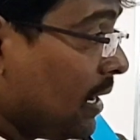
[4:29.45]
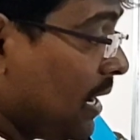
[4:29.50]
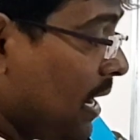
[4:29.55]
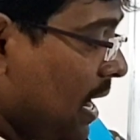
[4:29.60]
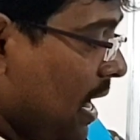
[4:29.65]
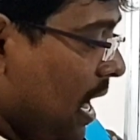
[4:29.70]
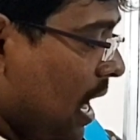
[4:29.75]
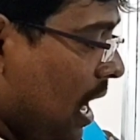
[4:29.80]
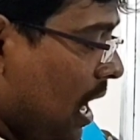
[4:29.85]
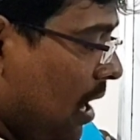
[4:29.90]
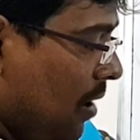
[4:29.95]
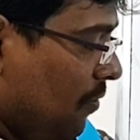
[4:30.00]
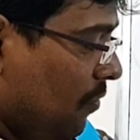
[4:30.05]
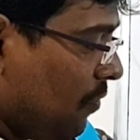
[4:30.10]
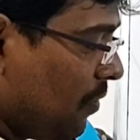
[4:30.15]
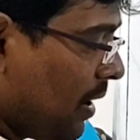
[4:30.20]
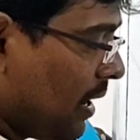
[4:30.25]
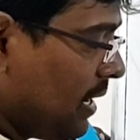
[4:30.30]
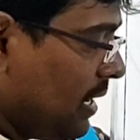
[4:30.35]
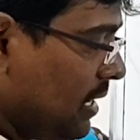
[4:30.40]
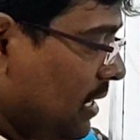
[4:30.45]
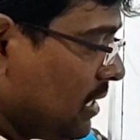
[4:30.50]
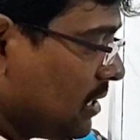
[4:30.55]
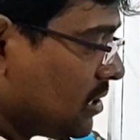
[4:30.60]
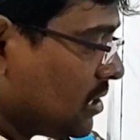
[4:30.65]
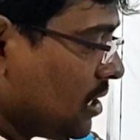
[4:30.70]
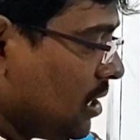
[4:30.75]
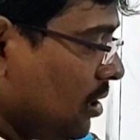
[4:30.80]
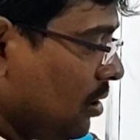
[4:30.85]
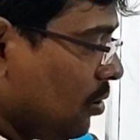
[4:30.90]
a of I
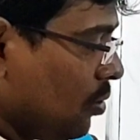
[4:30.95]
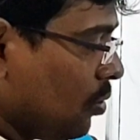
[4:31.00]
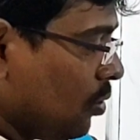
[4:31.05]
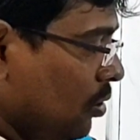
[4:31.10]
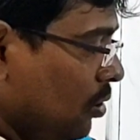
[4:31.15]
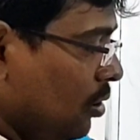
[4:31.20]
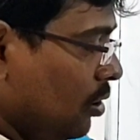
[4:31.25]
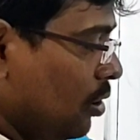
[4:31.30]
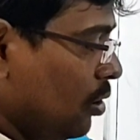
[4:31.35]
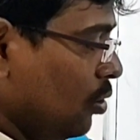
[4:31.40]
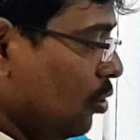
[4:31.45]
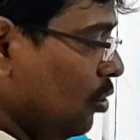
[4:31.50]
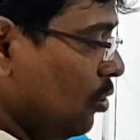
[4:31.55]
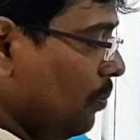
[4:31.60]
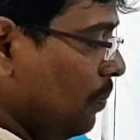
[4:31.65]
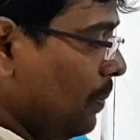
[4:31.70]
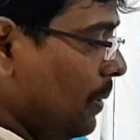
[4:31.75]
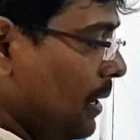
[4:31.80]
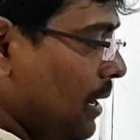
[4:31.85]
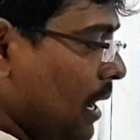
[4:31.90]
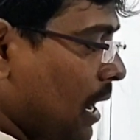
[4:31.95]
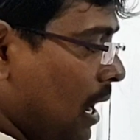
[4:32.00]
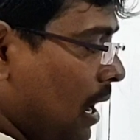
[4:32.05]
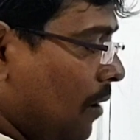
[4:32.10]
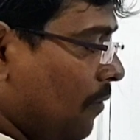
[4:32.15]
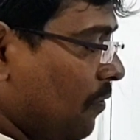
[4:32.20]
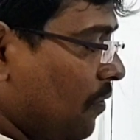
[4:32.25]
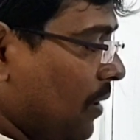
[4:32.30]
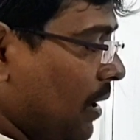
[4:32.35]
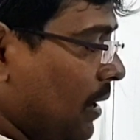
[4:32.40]
is equal to b
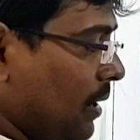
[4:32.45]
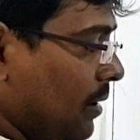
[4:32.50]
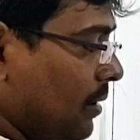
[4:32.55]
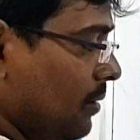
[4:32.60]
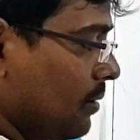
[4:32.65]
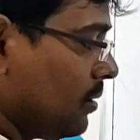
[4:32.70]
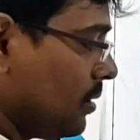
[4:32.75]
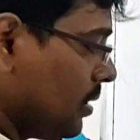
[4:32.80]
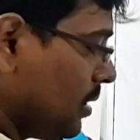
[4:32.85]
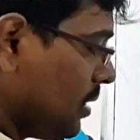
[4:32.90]
of I.